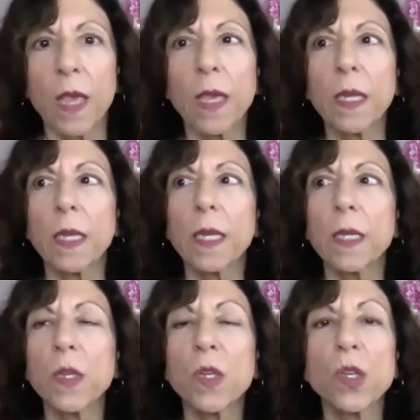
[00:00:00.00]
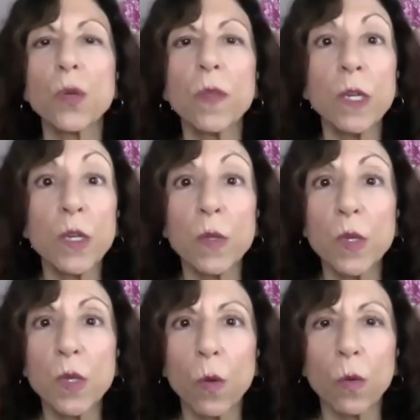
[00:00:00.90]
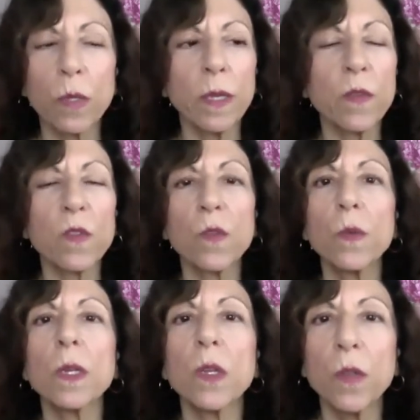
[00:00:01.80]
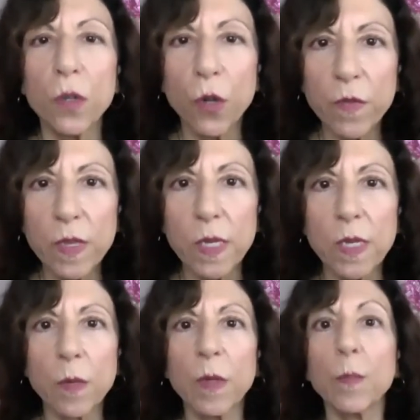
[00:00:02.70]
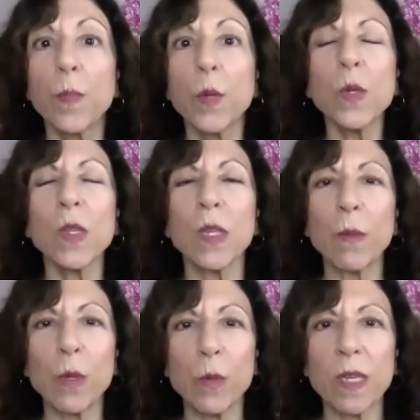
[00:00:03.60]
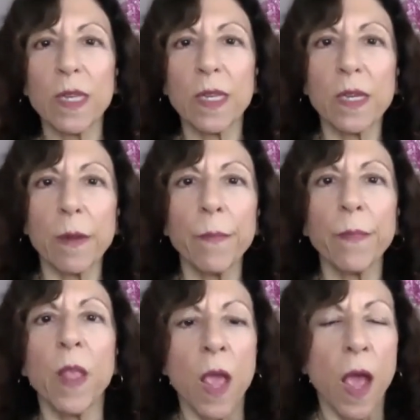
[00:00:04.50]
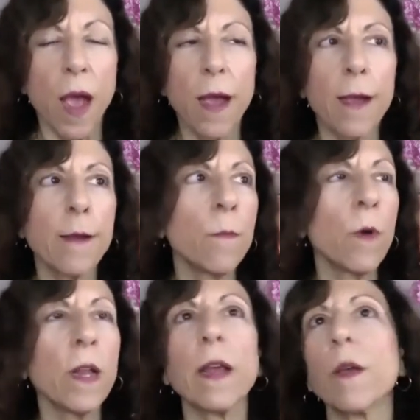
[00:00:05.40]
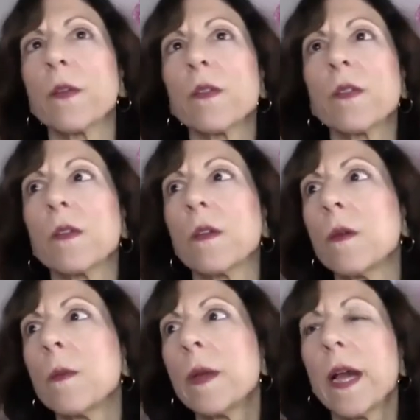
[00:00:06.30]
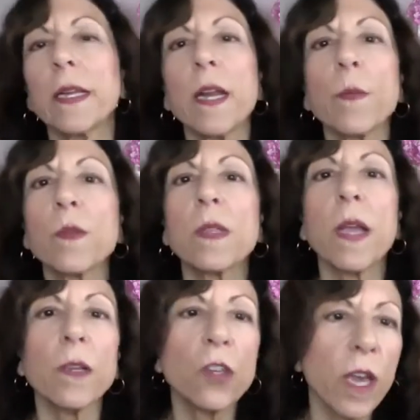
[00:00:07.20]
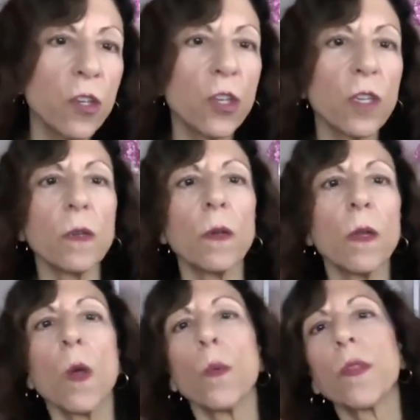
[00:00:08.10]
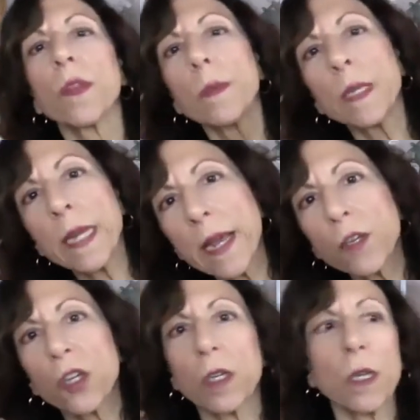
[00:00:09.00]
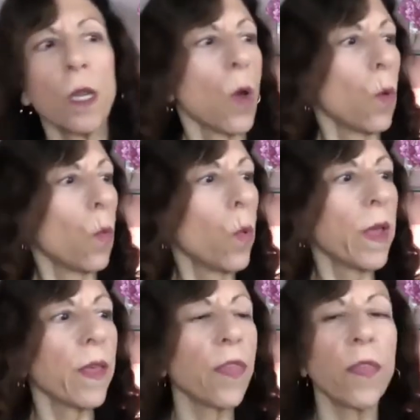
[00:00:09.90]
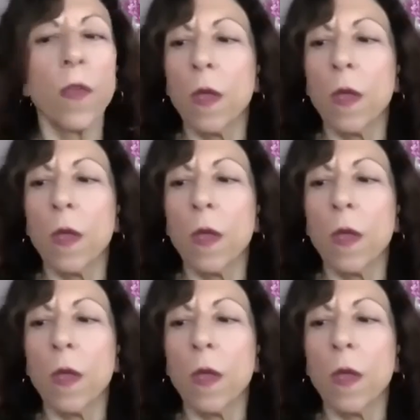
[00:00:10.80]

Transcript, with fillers: It is soothing to the soul. It's soothing to the nervous system. It boosts the immune system. What else? Oh my God, it helps with digestion, with elimination, with